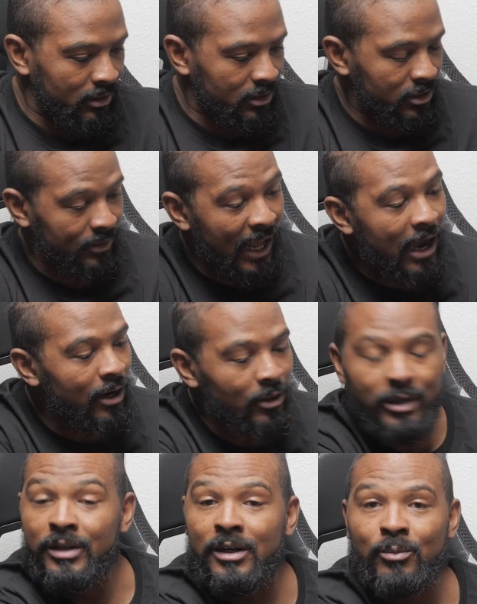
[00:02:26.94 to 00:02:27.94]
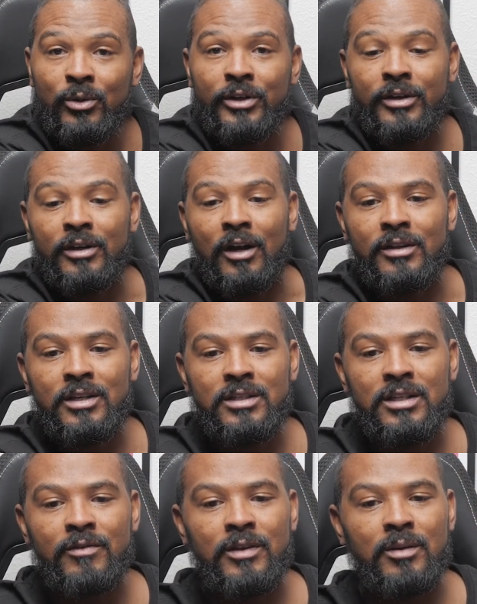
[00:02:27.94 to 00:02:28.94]
So now, I'm wondering, are
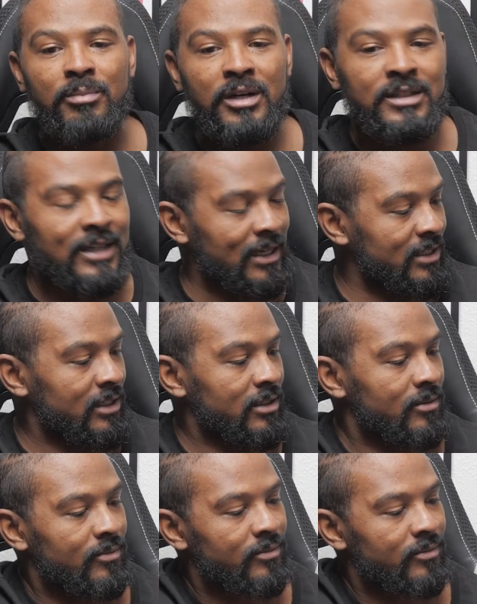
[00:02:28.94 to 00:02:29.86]
these even the books I sent?